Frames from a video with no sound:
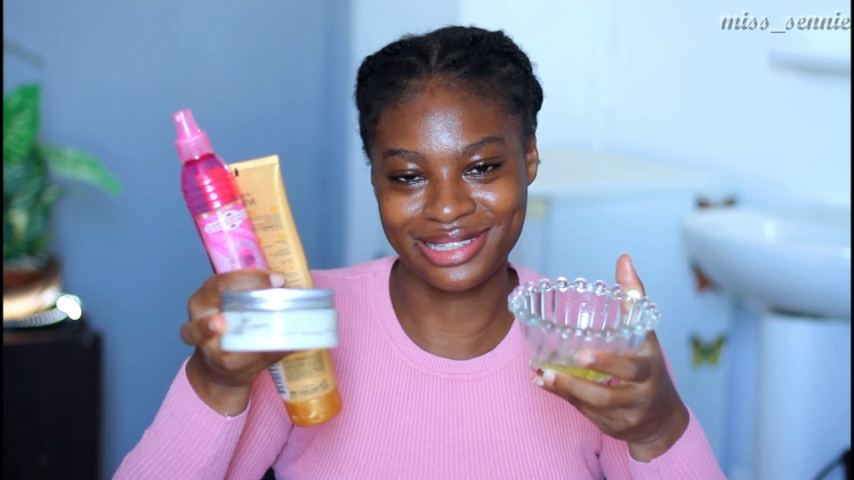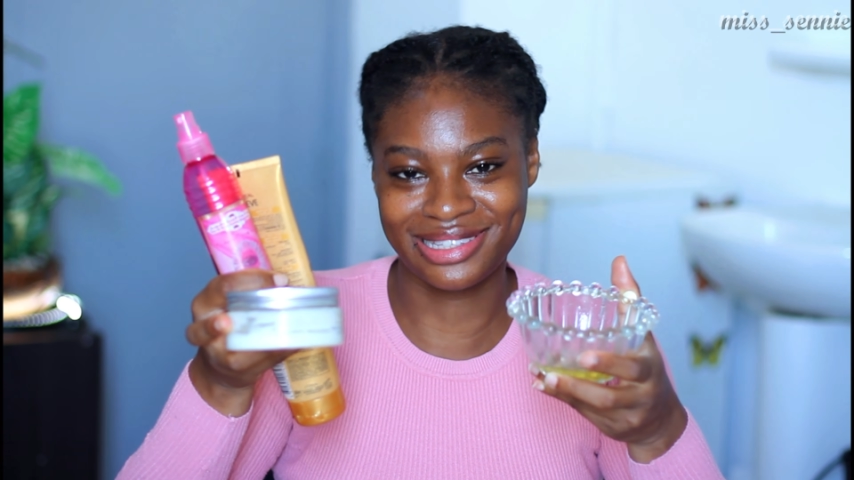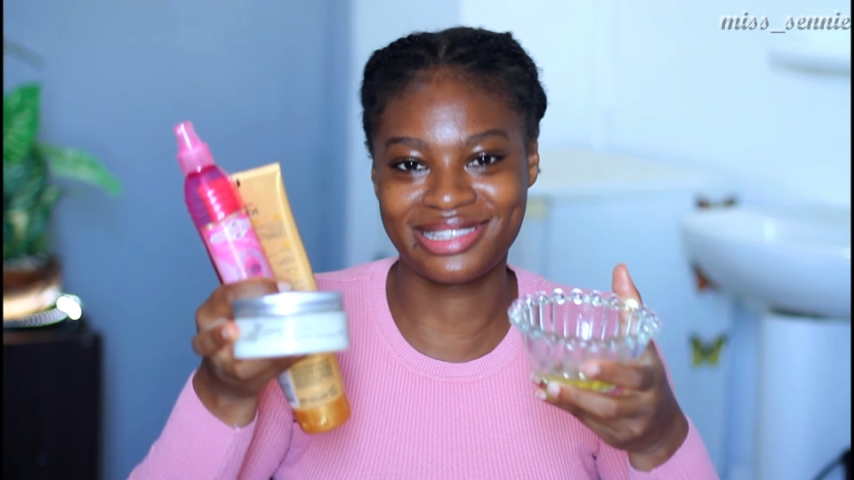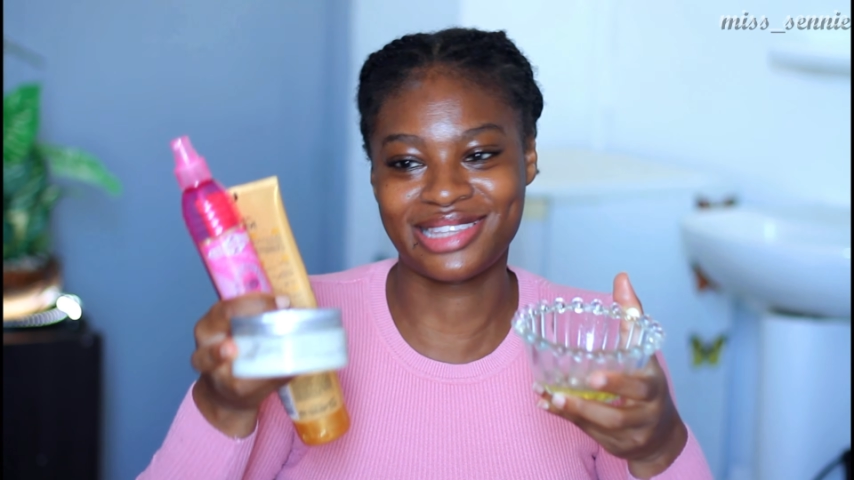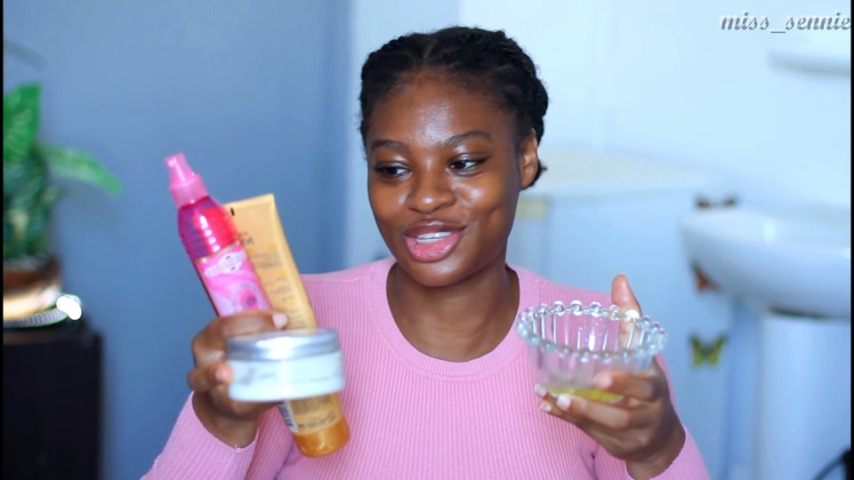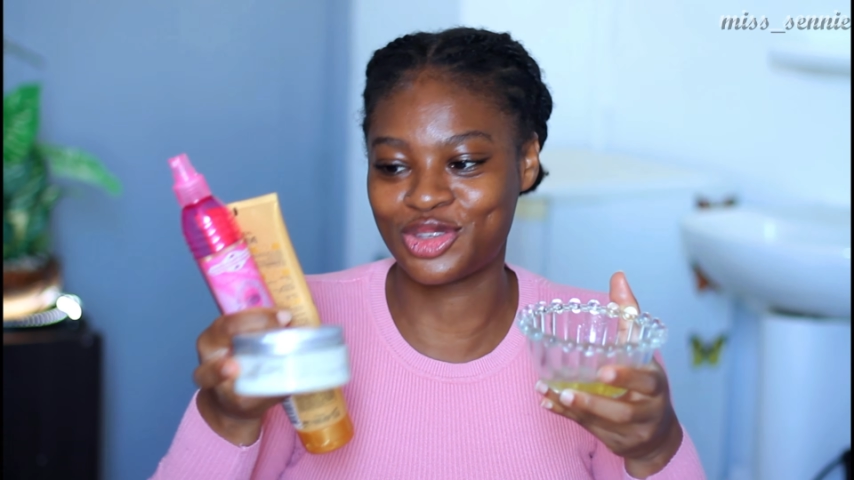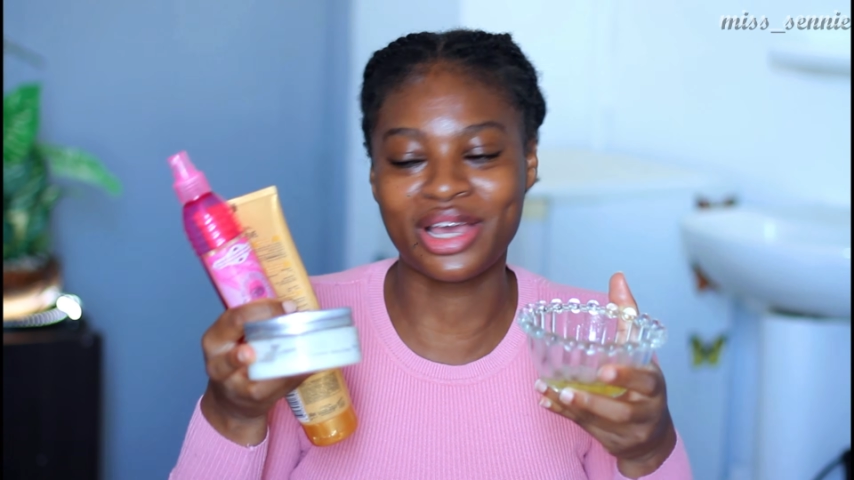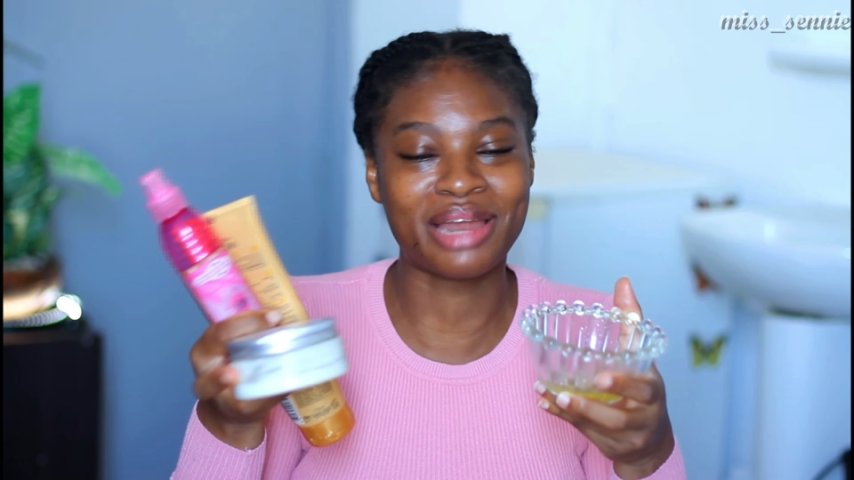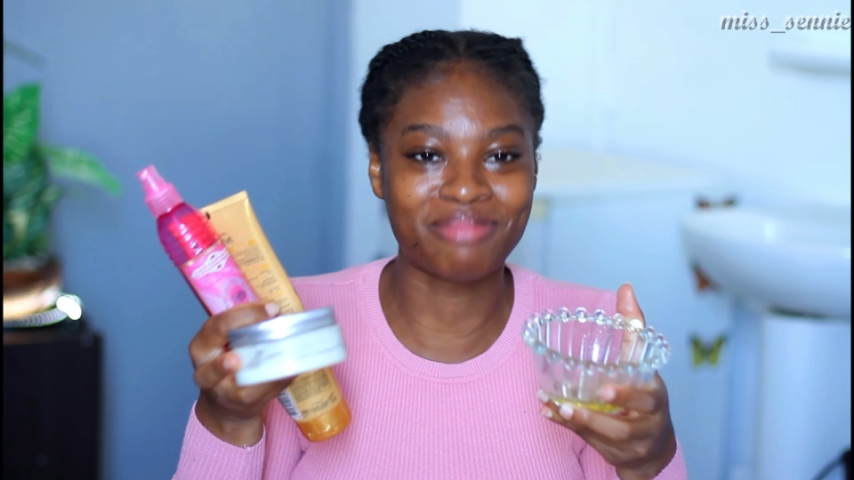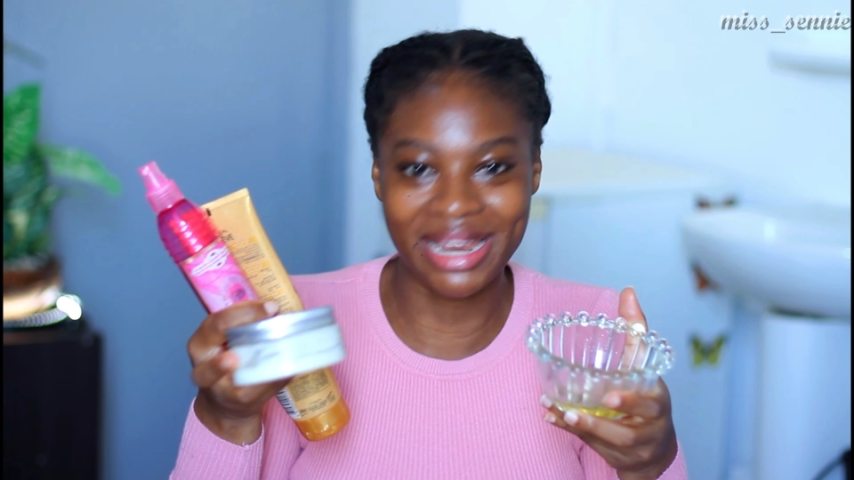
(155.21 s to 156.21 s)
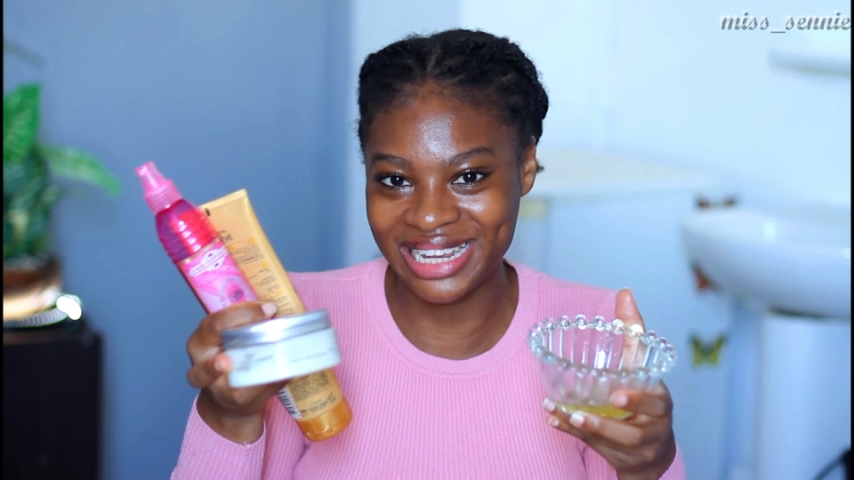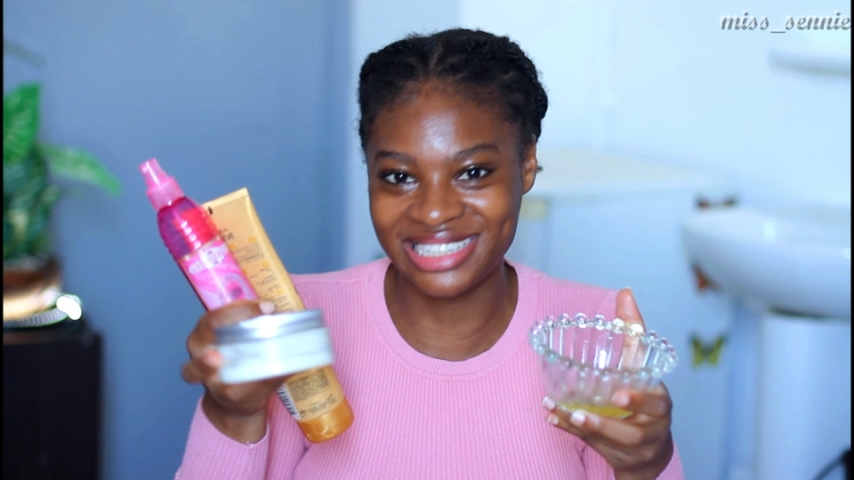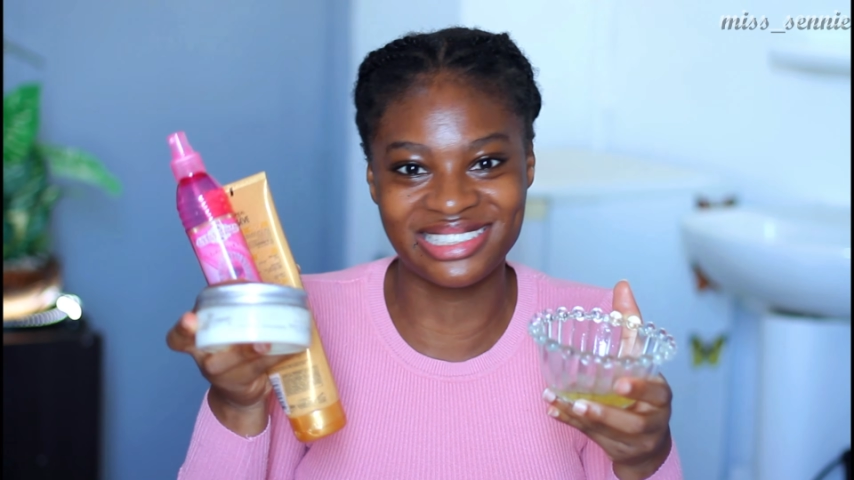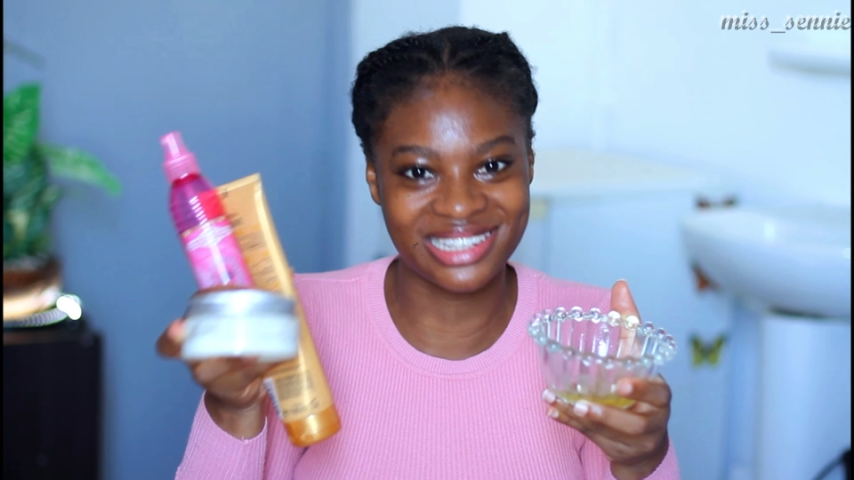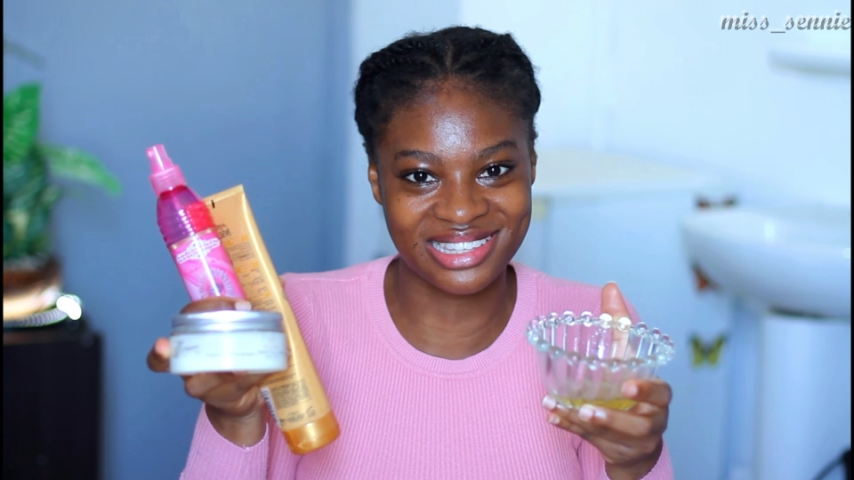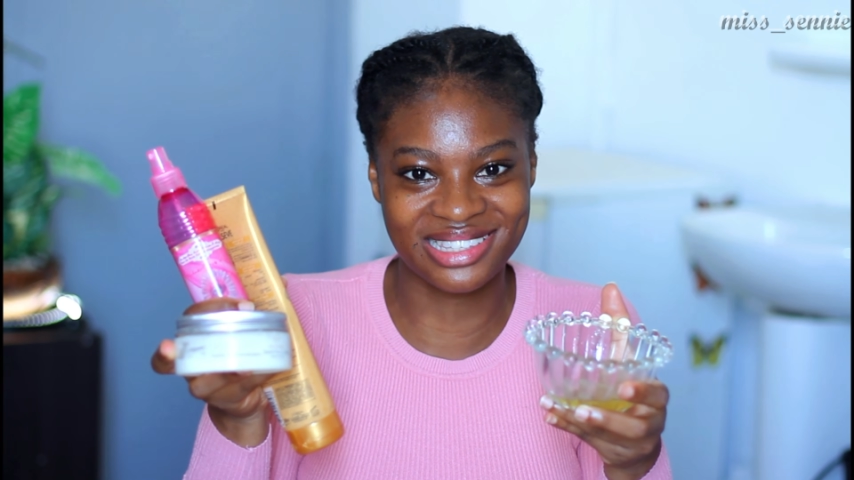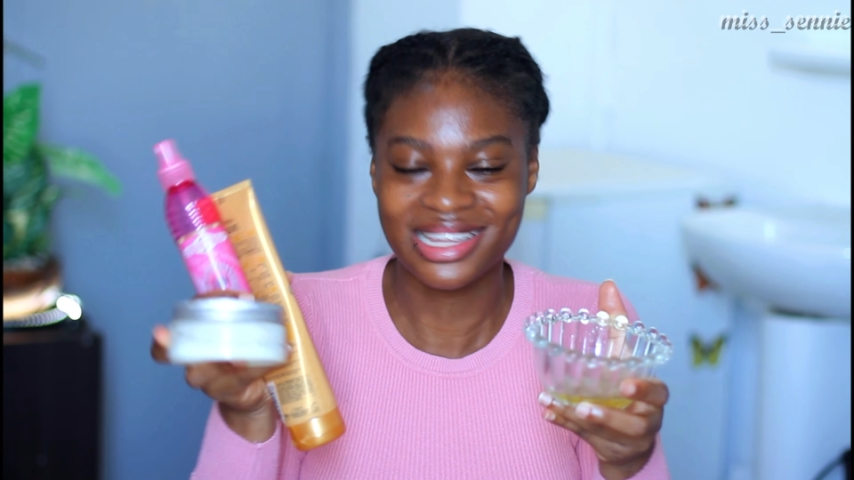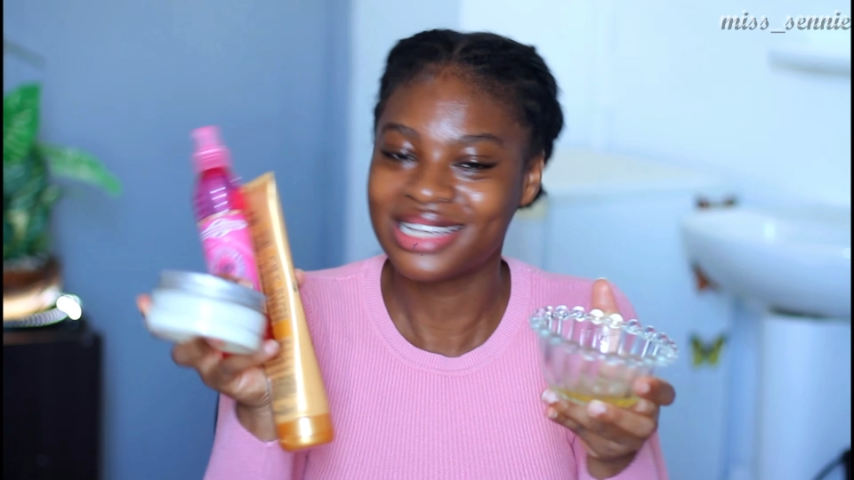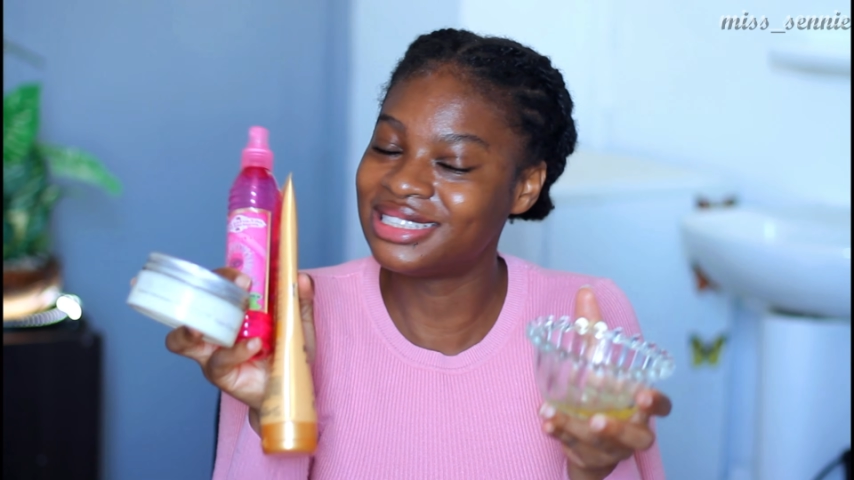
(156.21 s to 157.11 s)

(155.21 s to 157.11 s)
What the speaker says: Sisters, you can manage this.